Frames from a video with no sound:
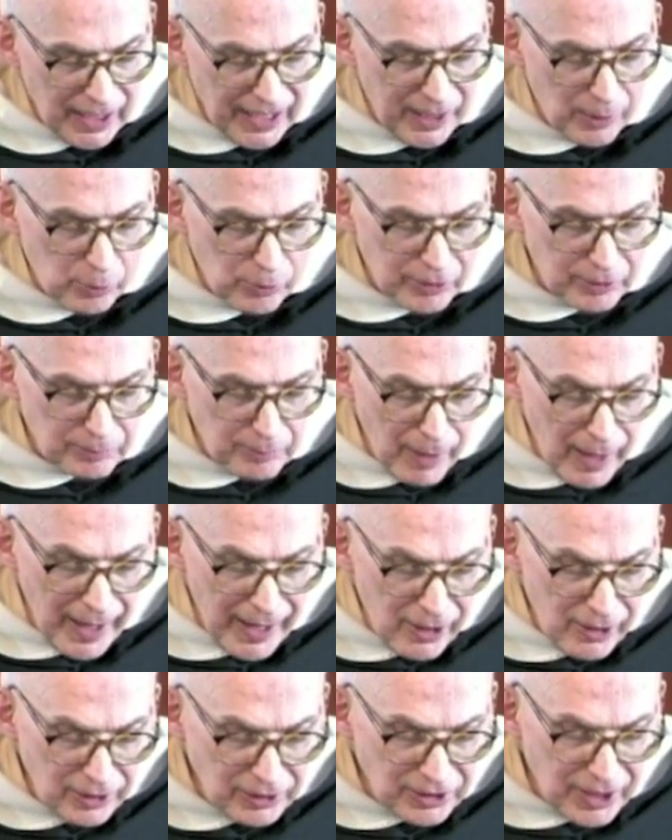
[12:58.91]
He will
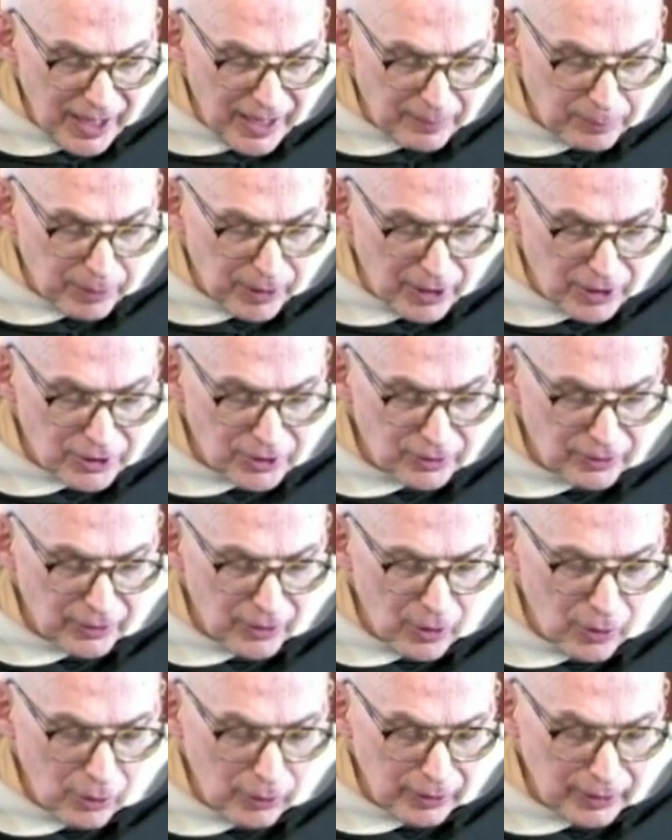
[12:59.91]
admire and take pleasure in
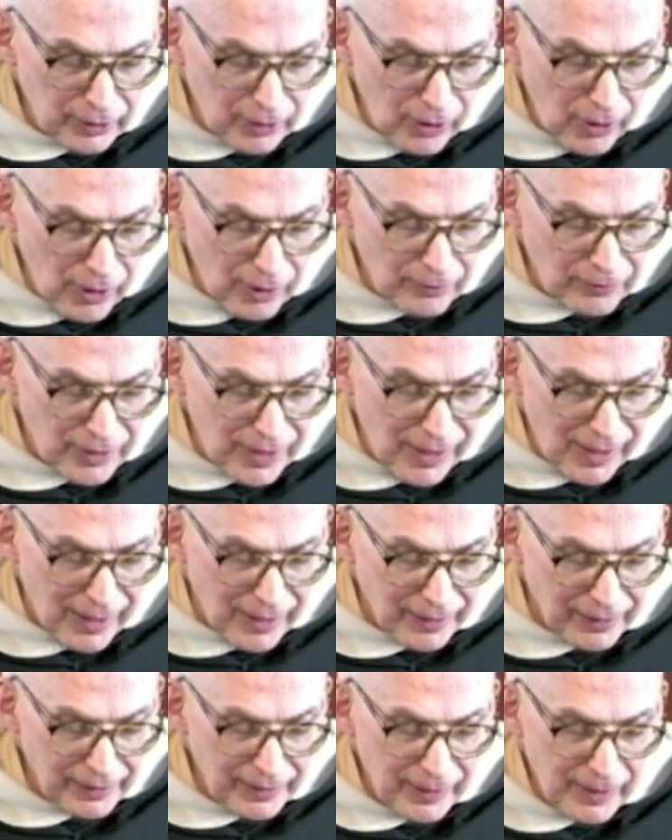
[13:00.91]
the holy law of
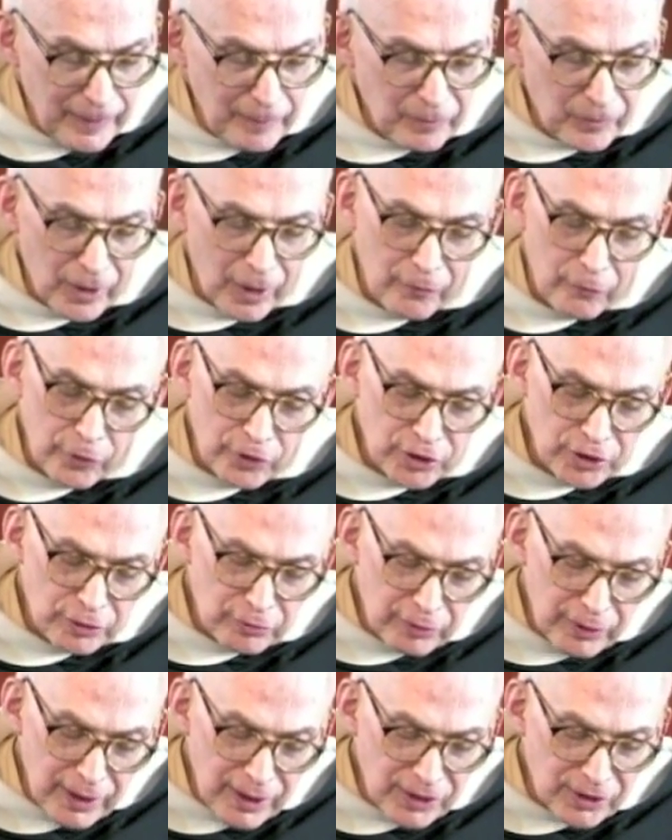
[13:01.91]
God, of which he
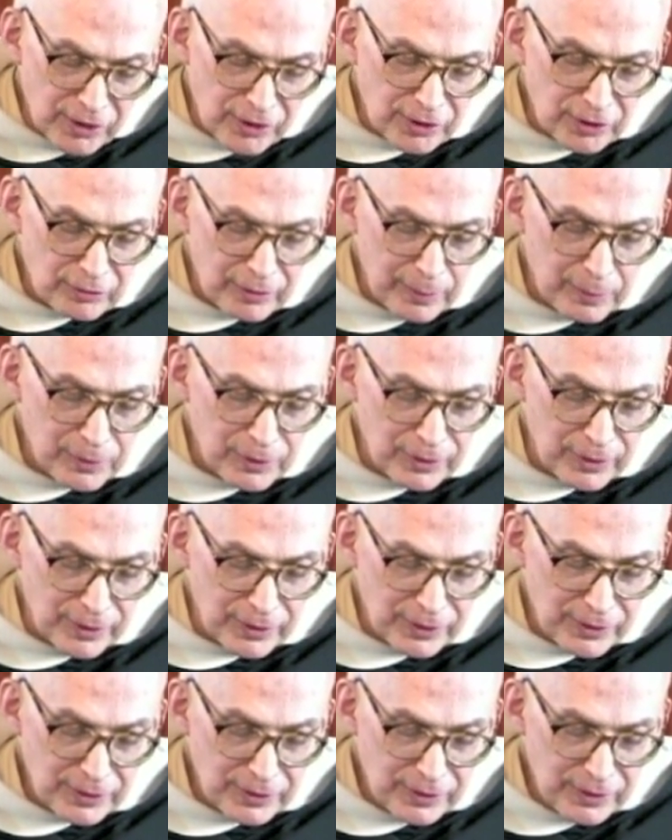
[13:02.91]
reads in
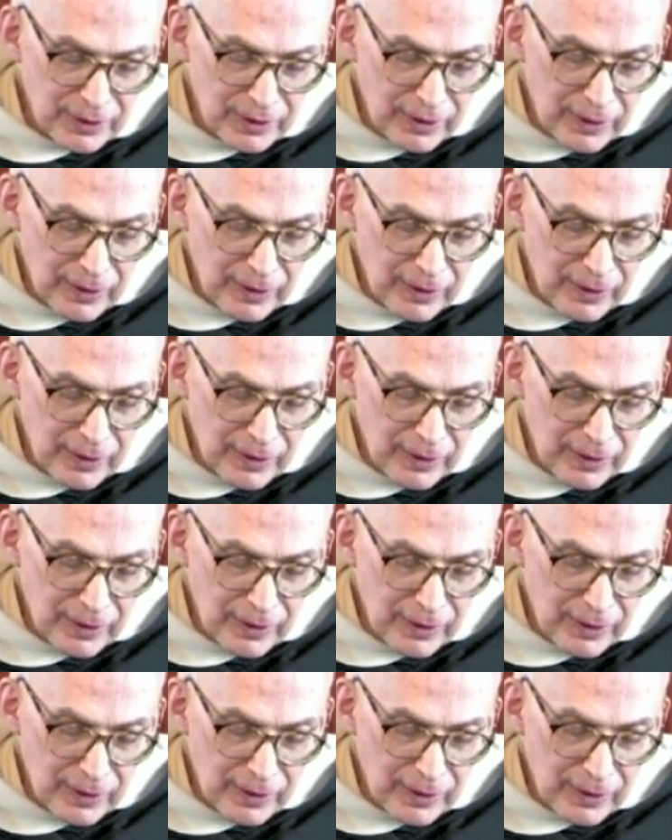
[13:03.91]
scriptures,